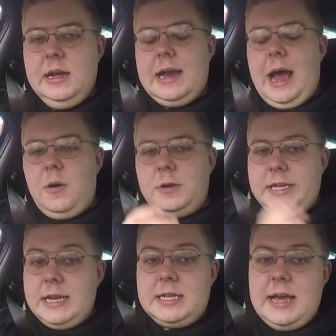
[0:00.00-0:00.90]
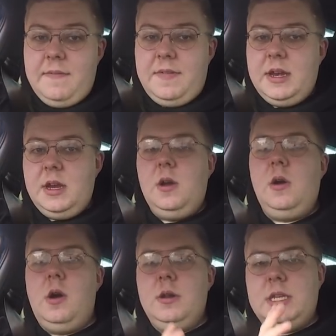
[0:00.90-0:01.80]
Now since that
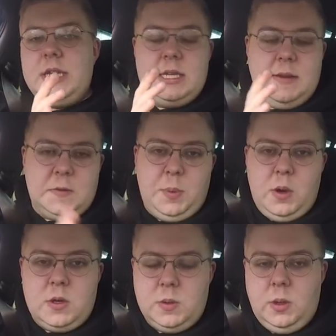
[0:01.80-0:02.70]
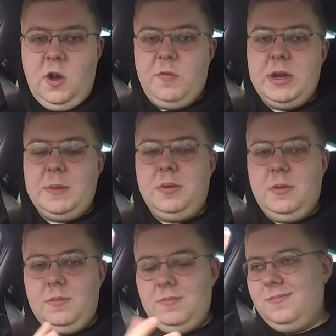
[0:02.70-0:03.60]
video and since I've spoken to a lot of
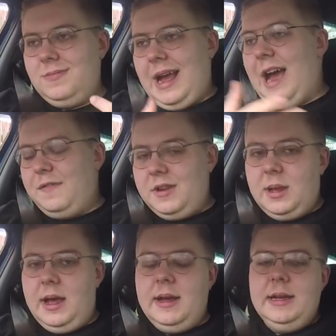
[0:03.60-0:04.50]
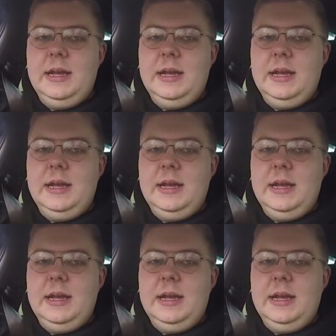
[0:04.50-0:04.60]
people after that,